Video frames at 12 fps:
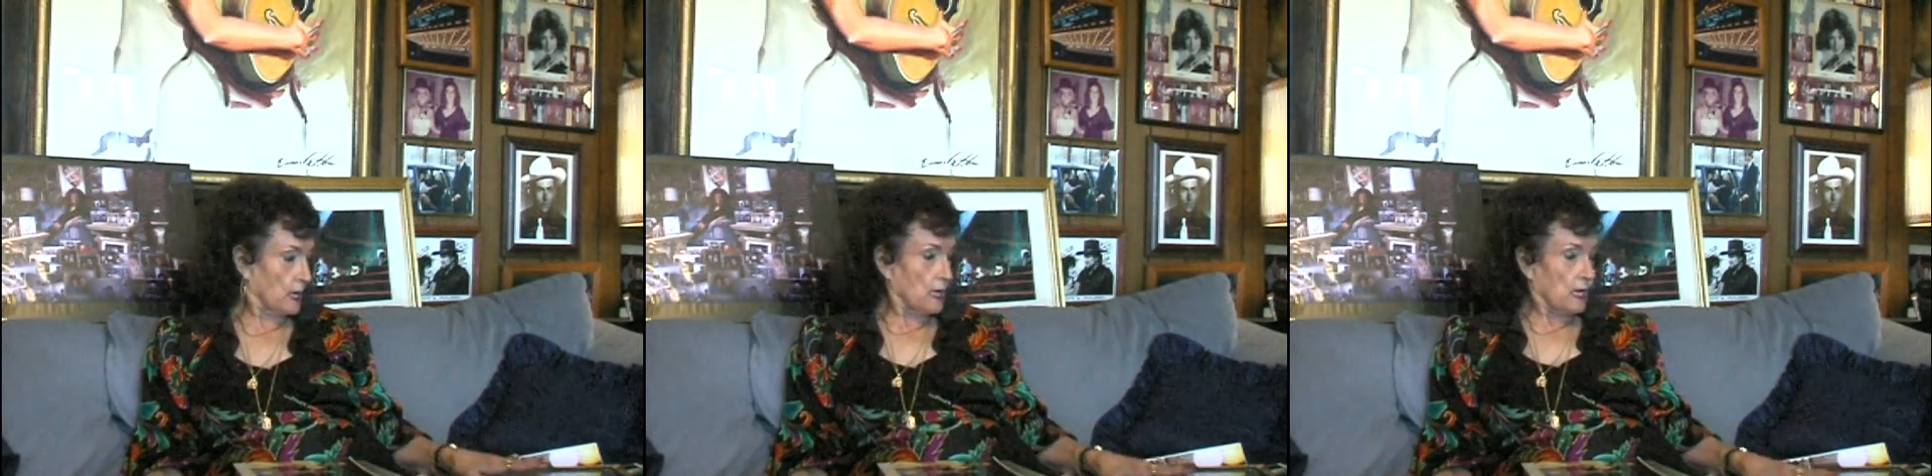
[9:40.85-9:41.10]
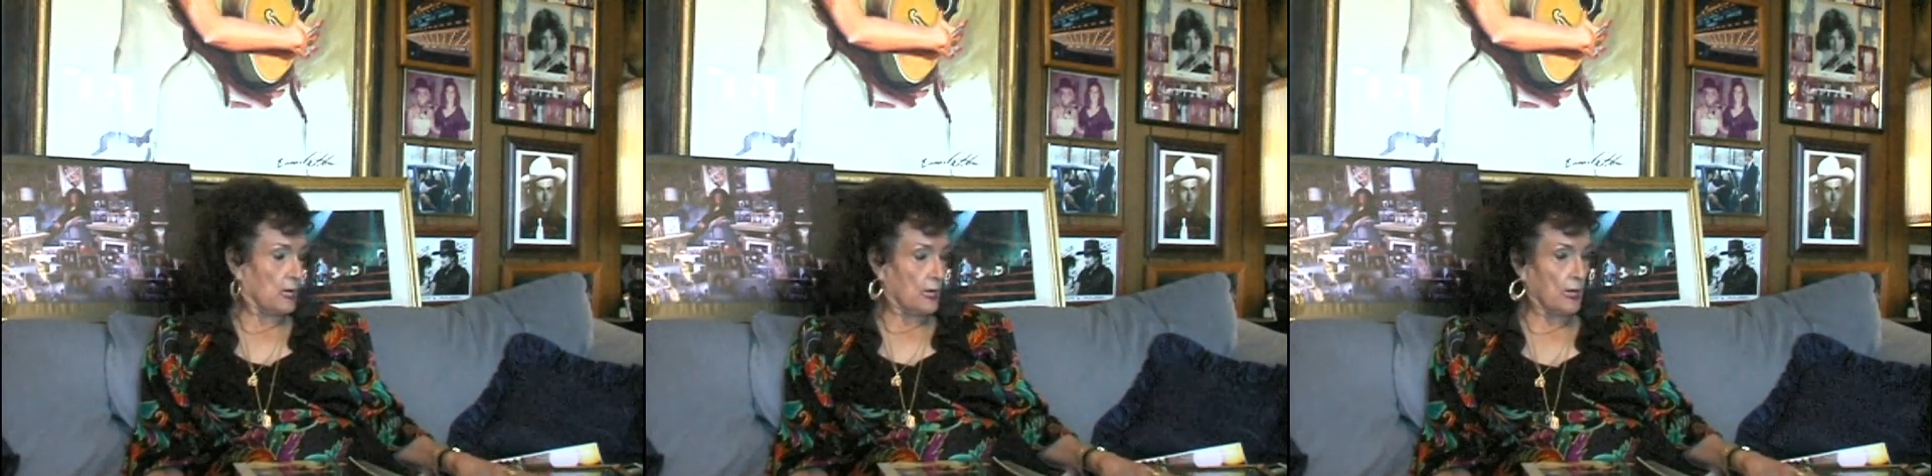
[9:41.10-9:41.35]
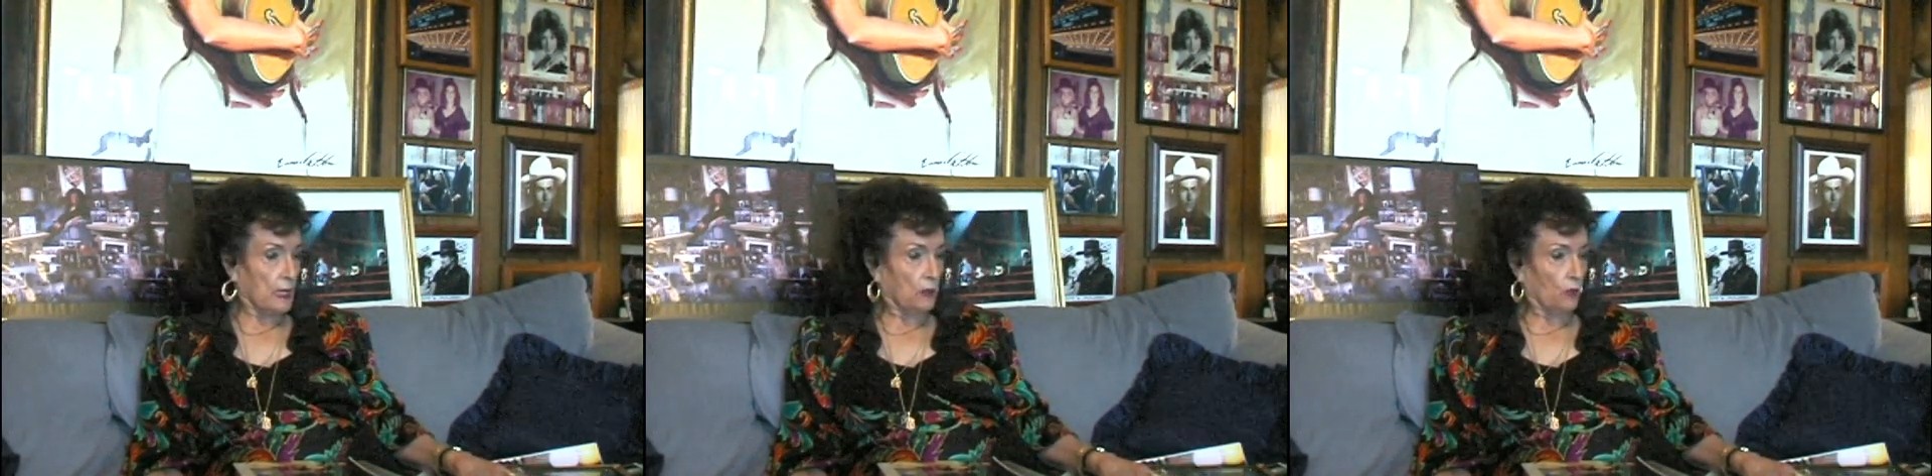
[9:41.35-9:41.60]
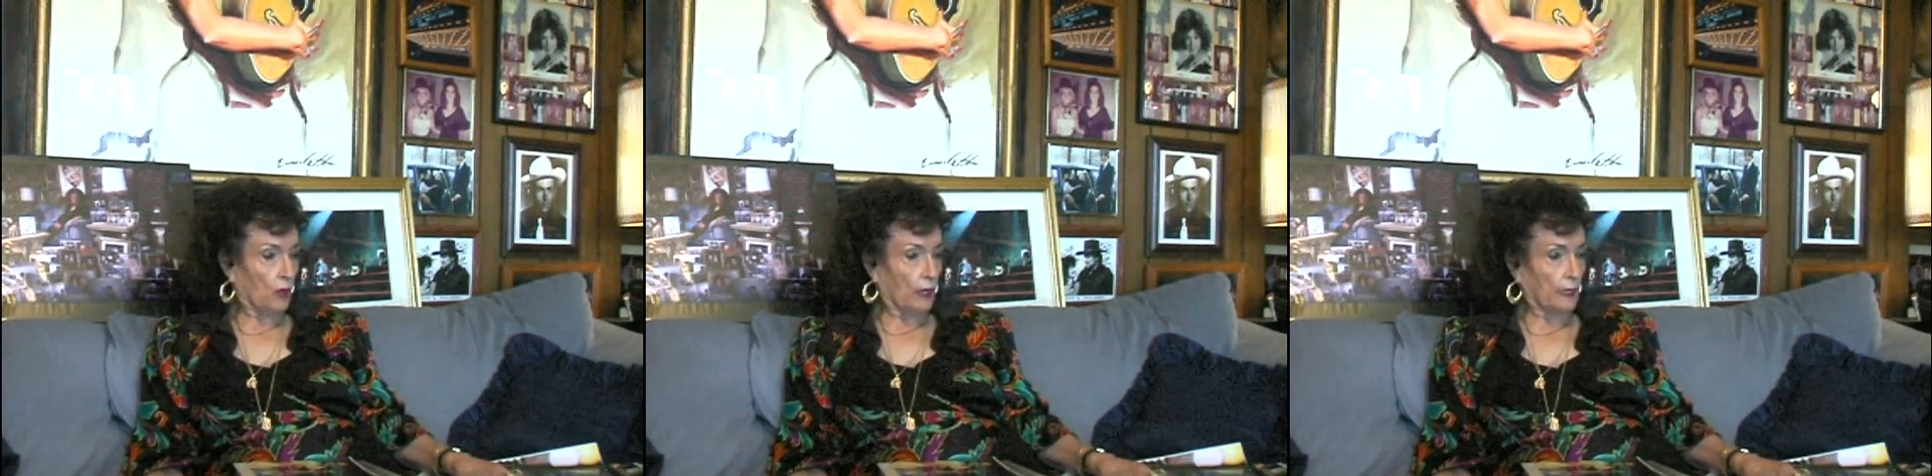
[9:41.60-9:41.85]

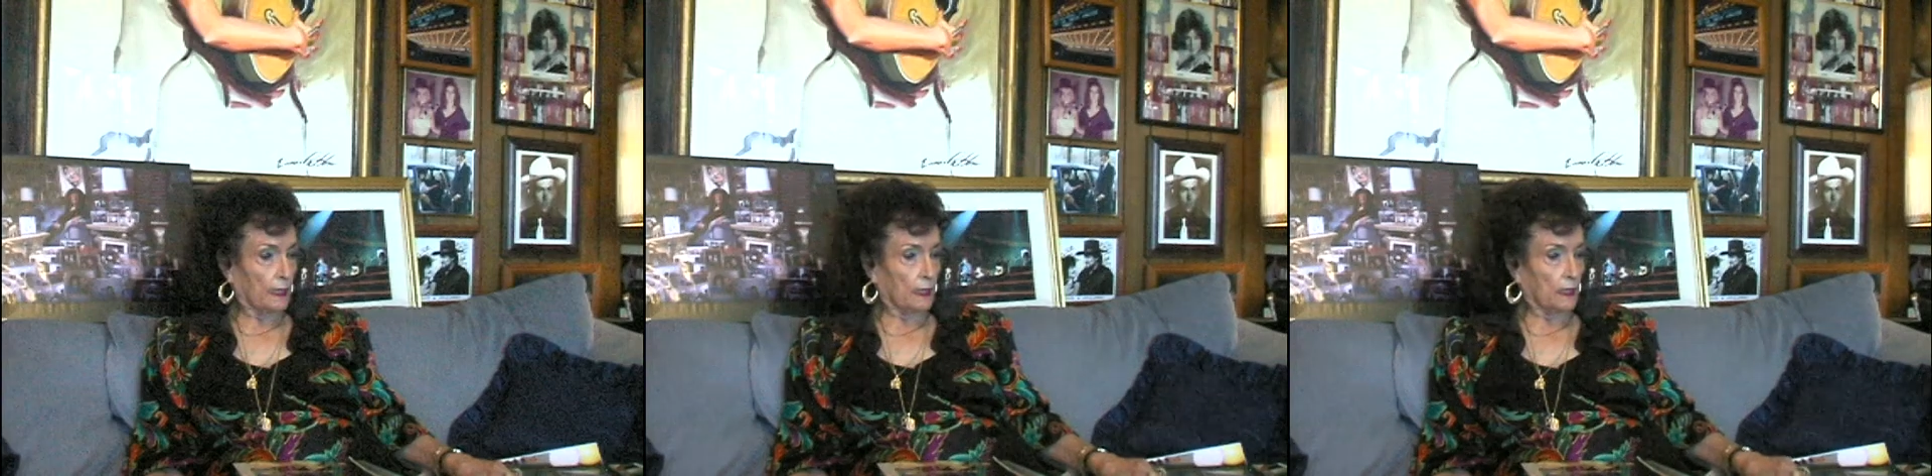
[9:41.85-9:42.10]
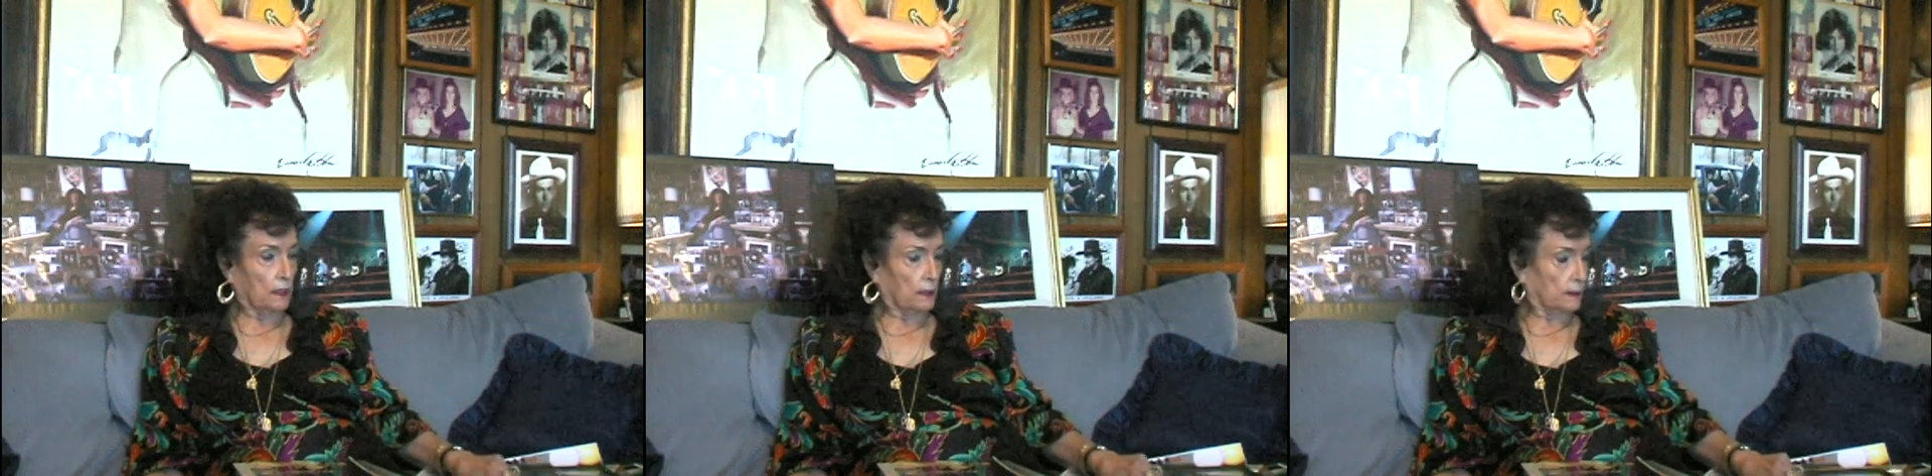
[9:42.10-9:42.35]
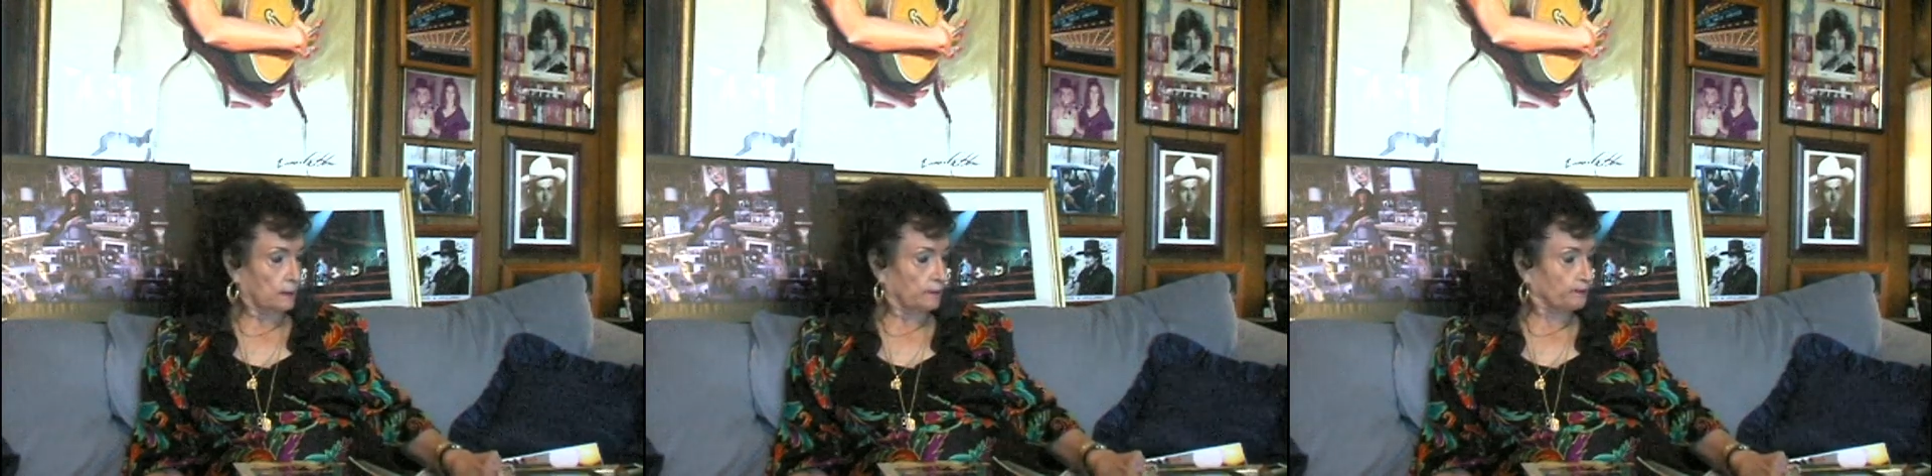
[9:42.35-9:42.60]
anyway, um,